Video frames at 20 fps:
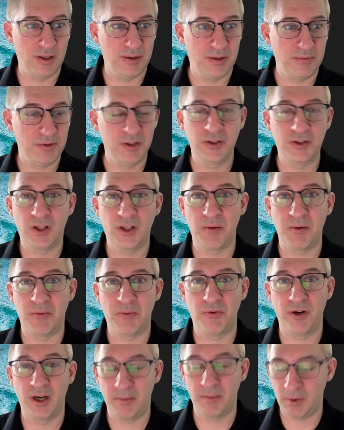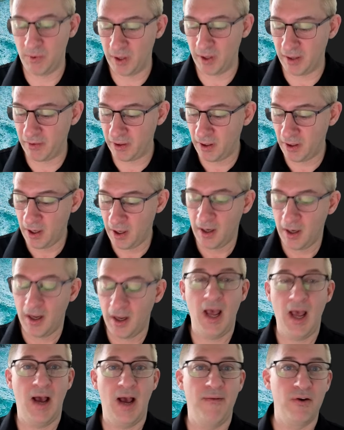disclaimer, preamble, whatever.
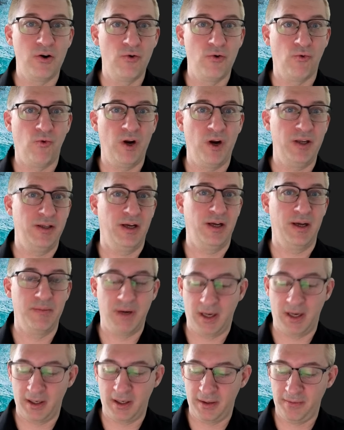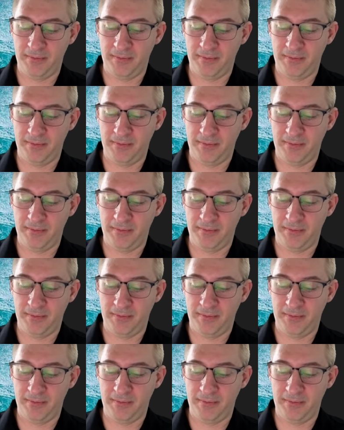Have a great day. Bye.